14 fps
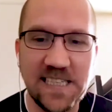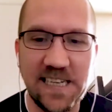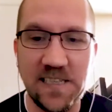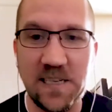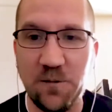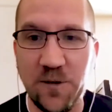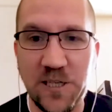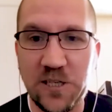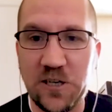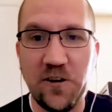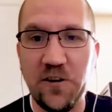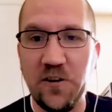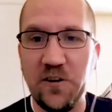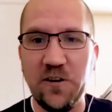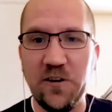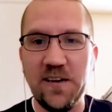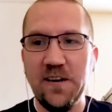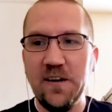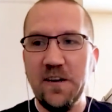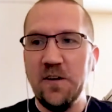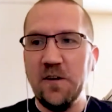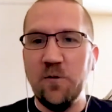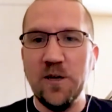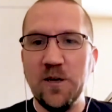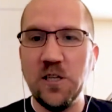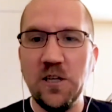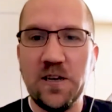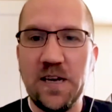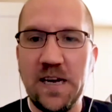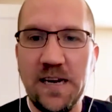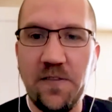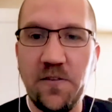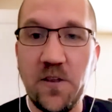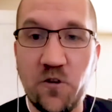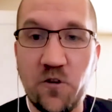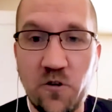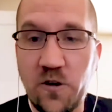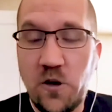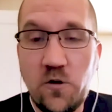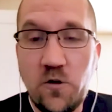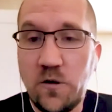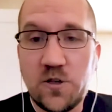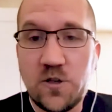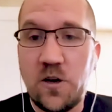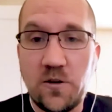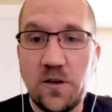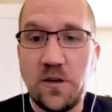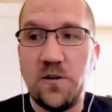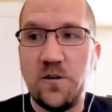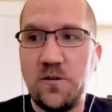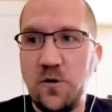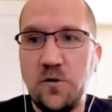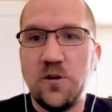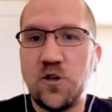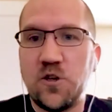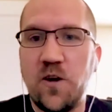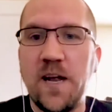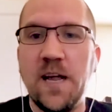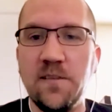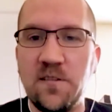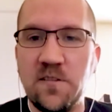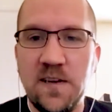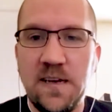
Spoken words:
things that we started doing was looking at go to Google Trends